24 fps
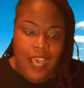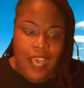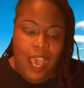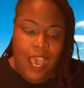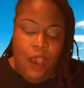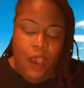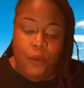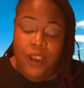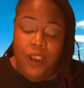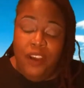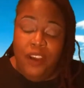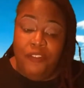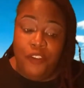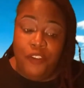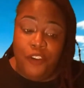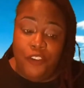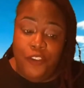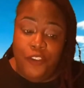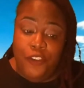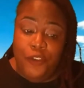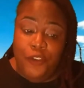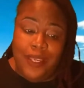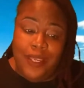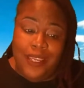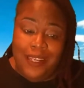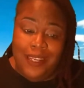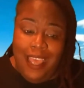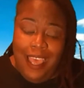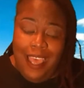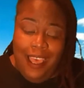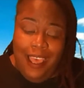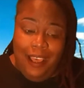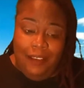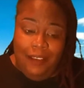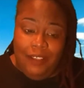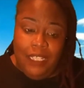However, you can
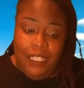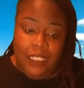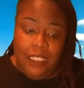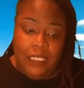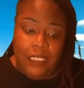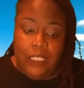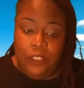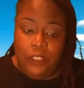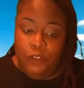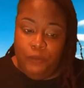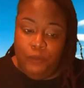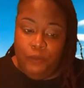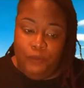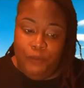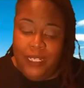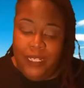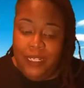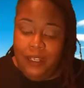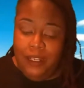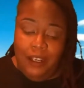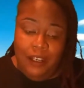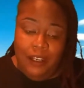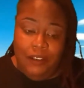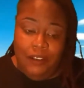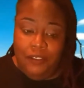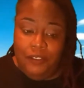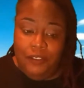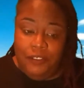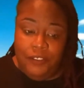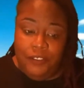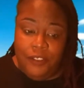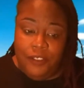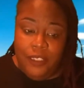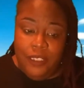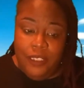have a little bit of